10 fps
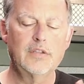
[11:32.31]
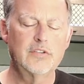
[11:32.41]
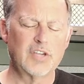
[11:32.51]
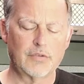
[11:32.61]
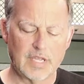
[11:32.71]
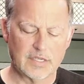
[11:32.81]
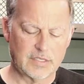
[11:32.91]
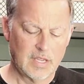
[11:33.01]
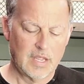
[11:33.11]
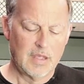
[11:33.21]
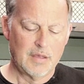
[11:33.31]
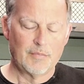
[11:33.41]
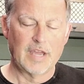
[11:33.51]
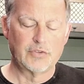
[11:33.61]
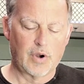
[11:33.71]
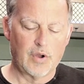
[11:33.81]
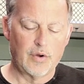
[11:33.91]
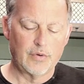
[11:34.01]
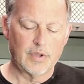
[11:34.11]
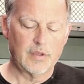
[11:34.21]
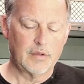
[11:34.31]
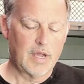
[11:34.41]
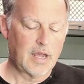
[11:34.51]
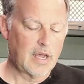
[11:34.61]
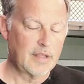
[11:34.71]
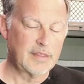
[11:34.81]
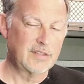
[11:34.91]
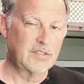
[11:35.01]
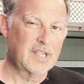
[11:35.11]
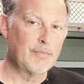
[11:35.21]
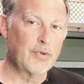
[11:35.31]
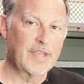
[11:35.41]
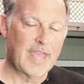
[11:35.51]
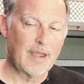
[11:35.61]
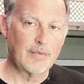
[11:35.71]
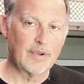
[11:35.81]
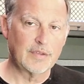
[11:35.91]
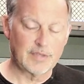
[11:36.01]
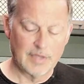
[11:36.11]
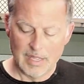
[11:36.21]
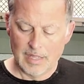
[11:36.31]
Generally it's my drone, the couple cameras